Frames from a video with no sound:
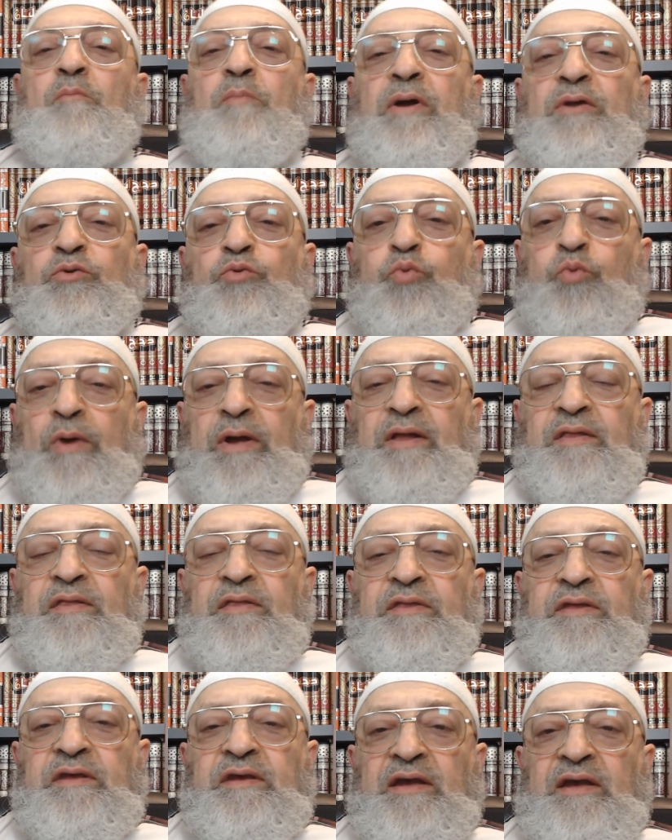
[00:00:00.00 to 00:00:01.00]
But
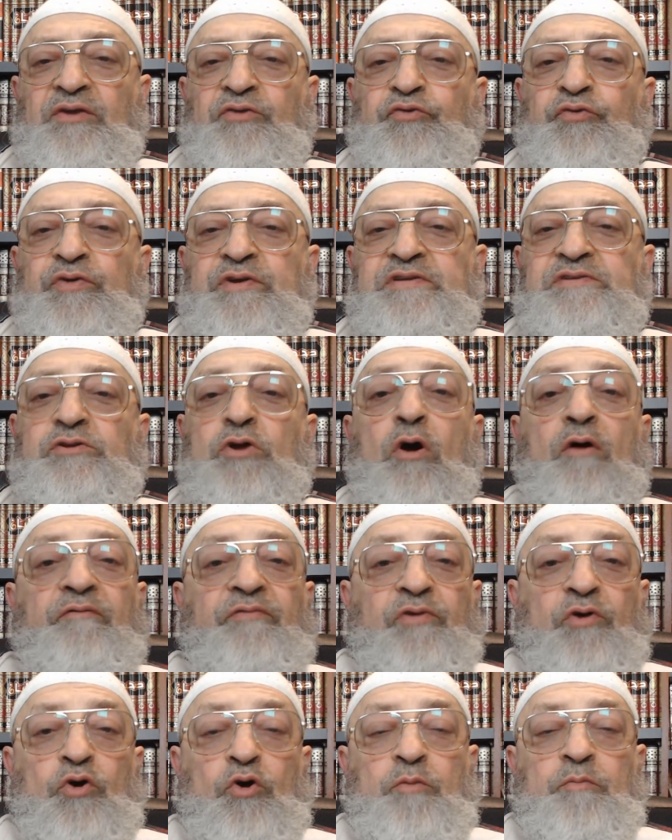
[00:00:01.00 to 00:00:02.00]
when the interest
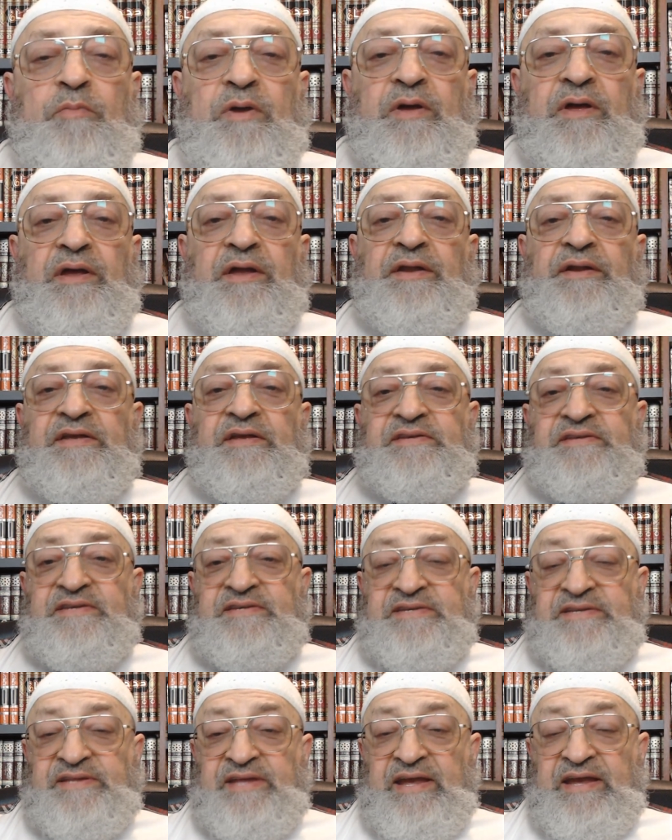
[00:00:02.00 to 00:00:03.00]
of the Ummah
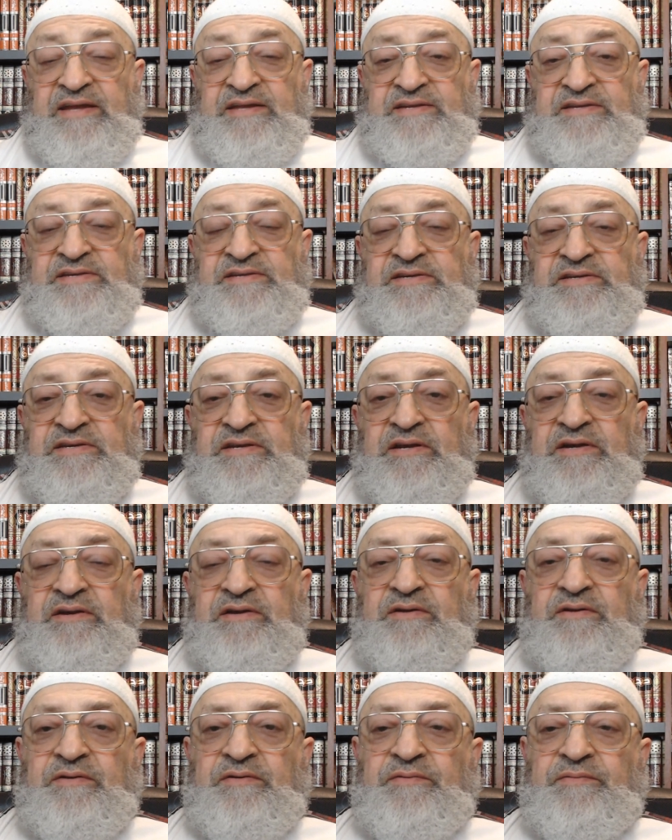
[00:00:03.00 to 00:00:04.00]
necessitates
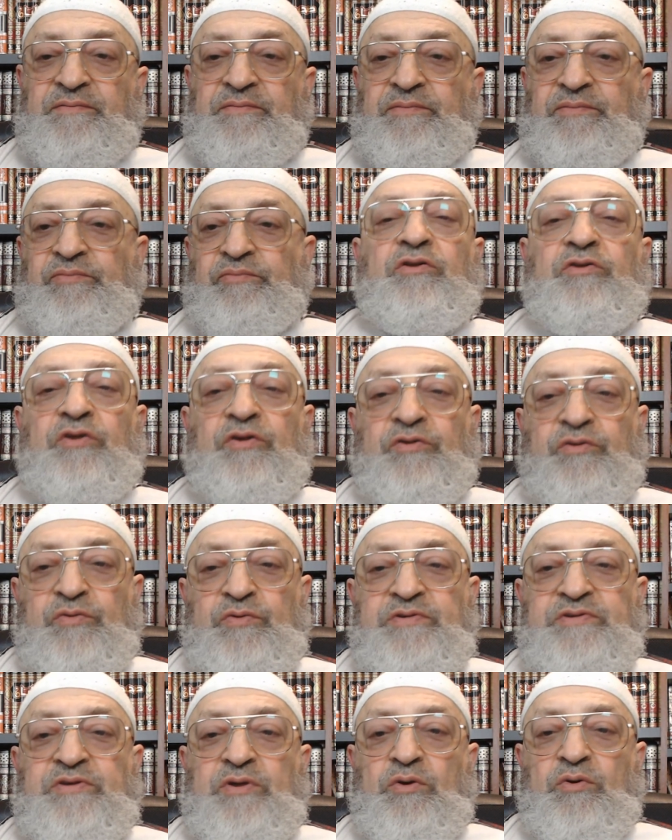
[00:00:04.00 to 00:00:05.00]
to
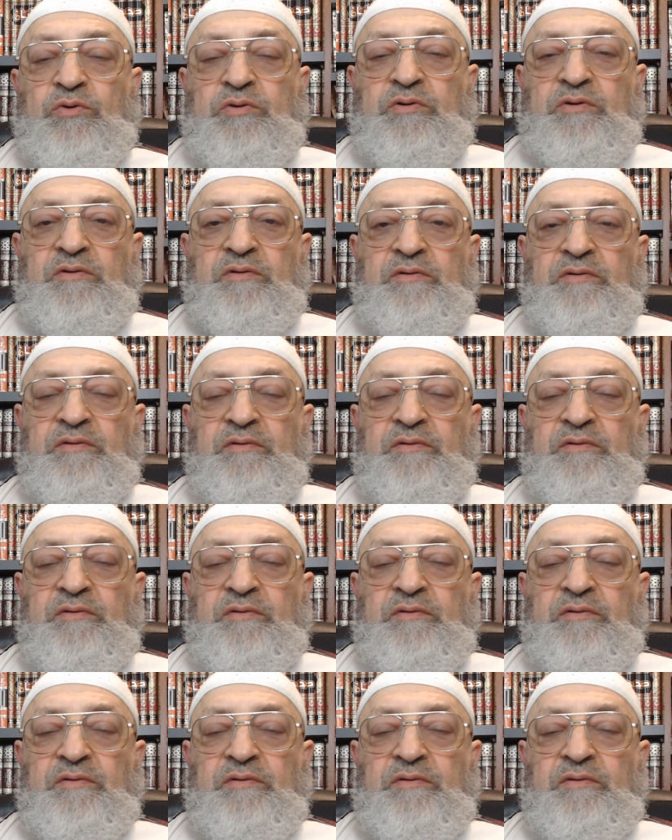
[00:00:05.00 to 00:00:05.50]
do so,